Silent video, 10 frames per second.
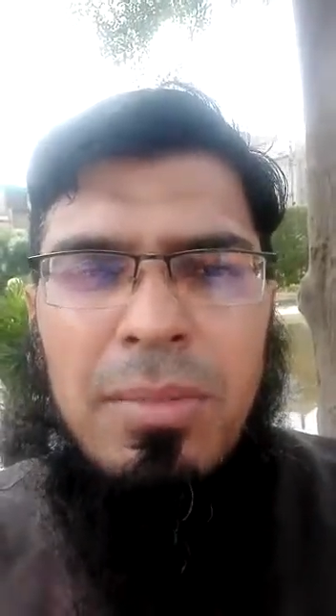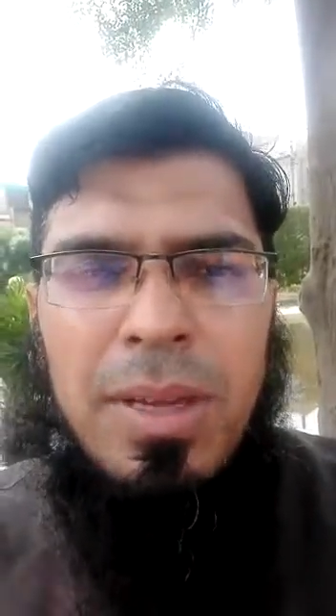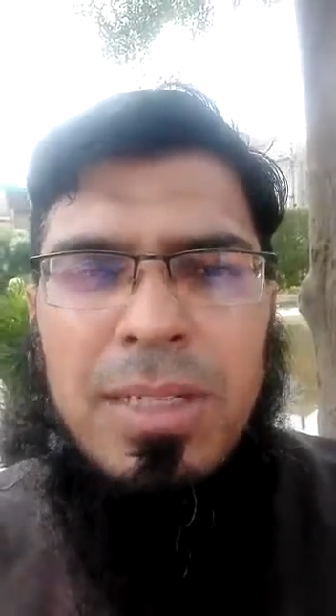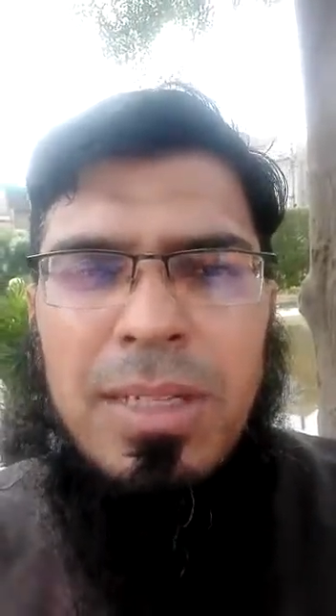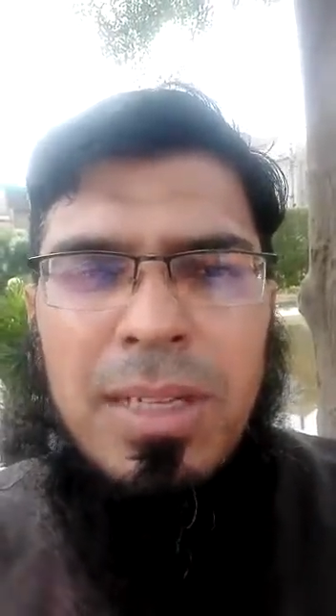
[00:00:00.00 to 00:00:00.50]

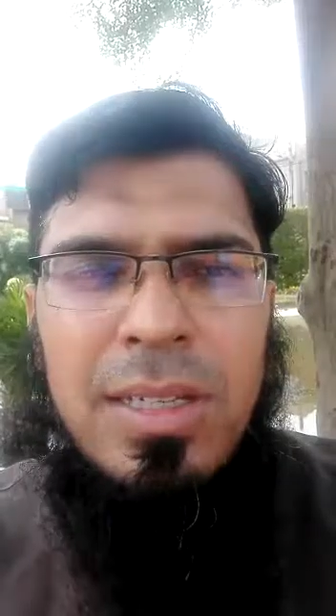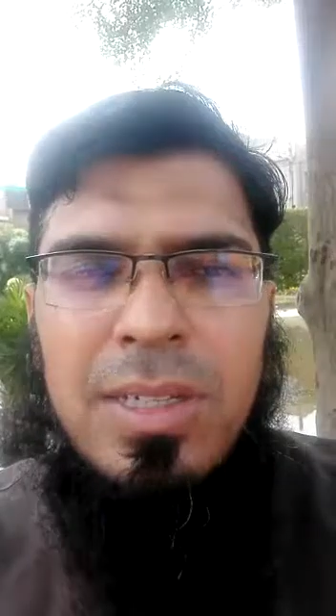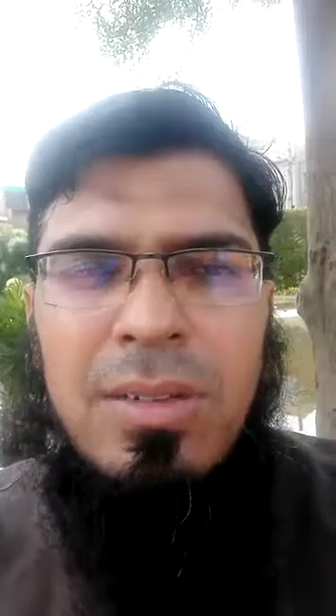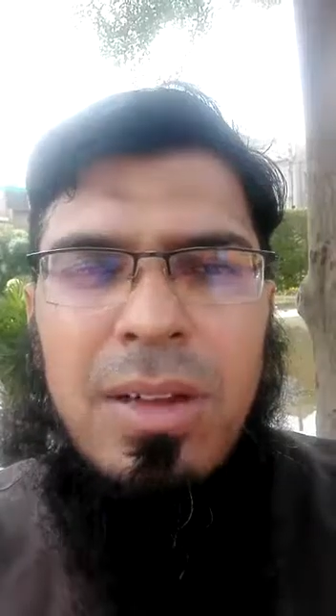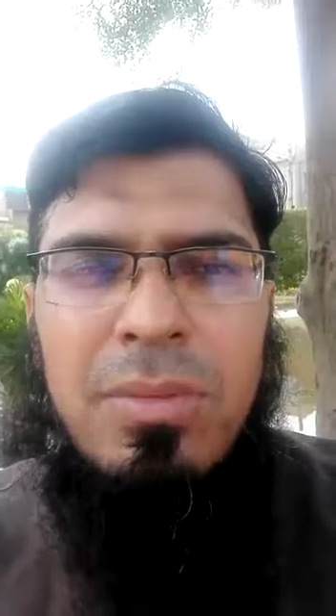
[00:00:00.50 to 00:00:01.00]
but
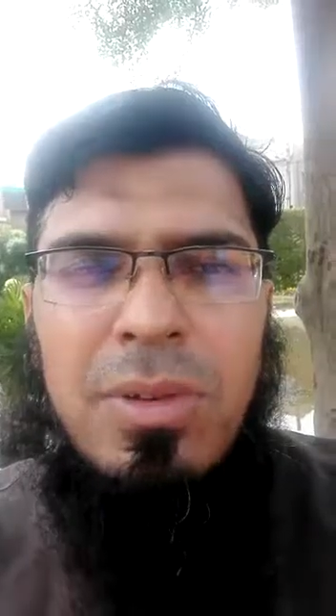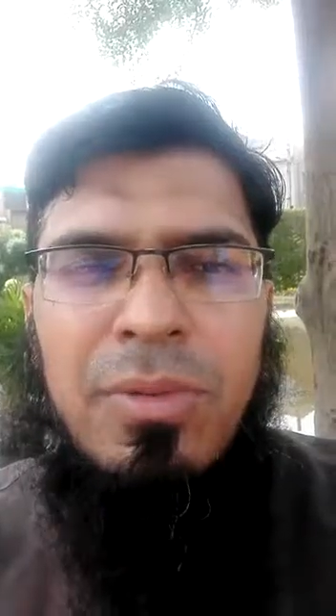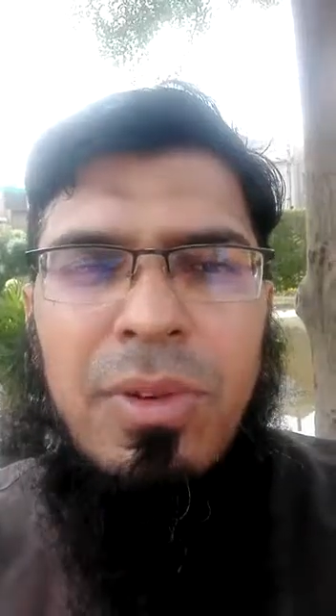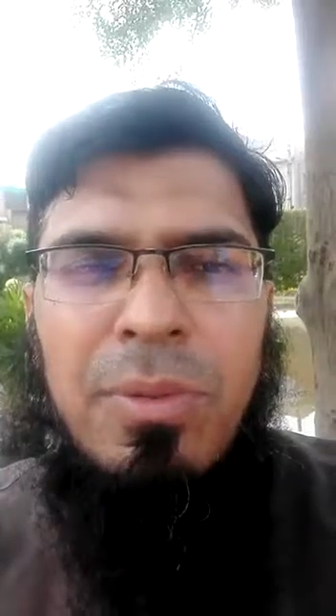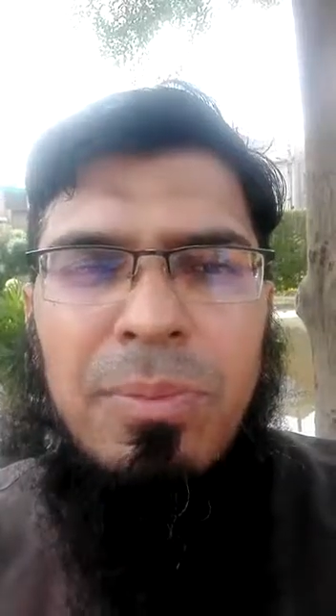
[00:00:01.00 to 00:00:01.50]
it's time
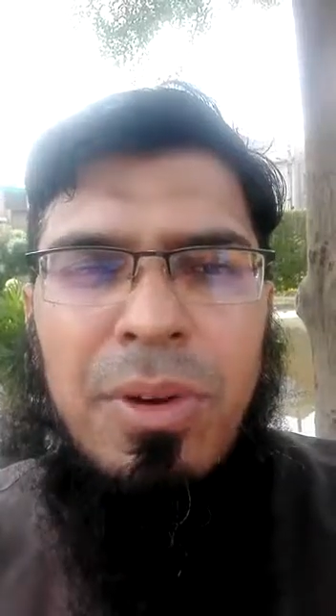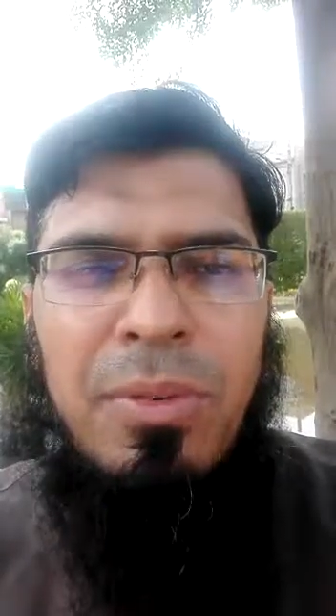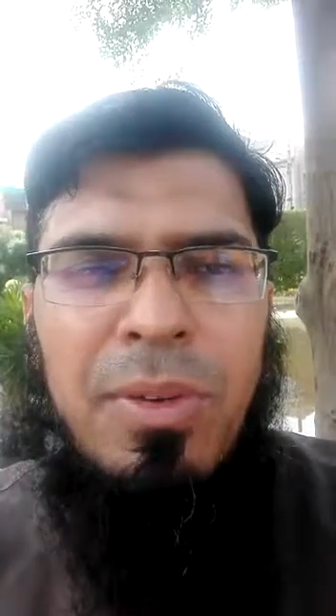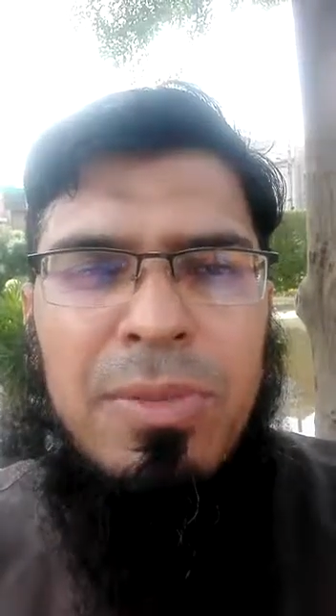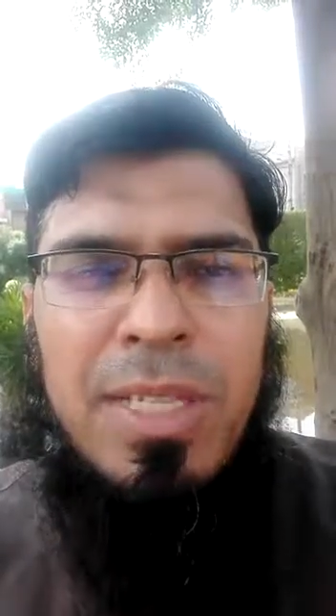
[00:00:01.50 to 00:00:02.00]
to
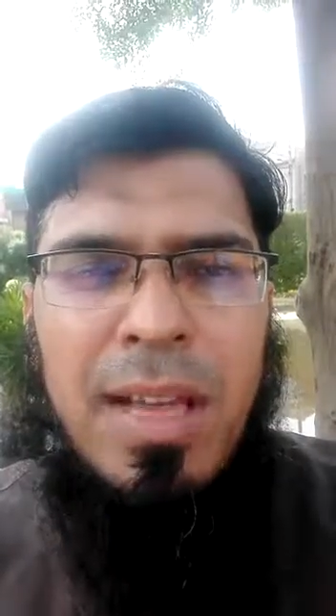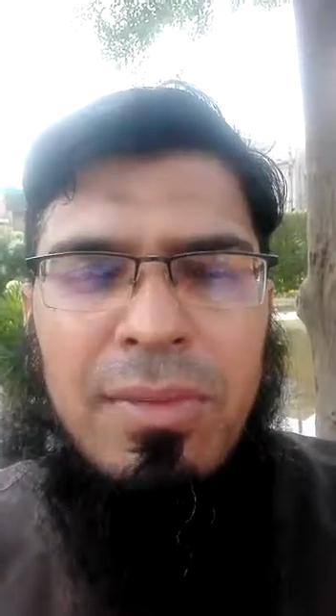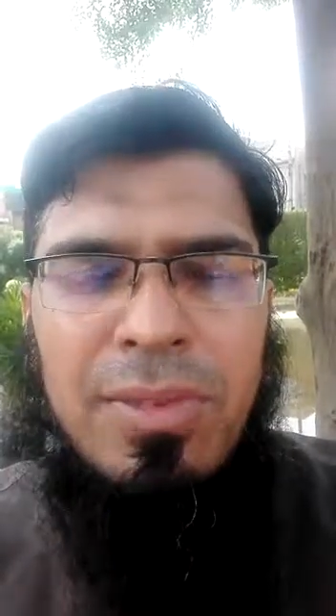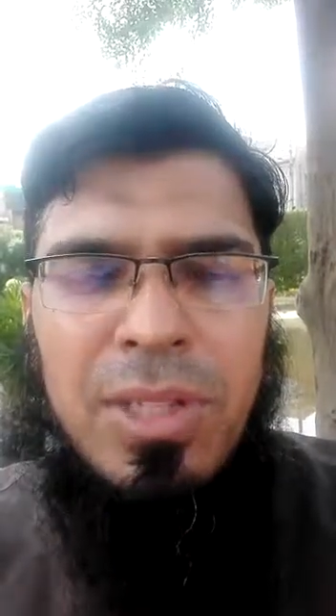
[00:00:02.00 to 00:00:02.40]
prove himself.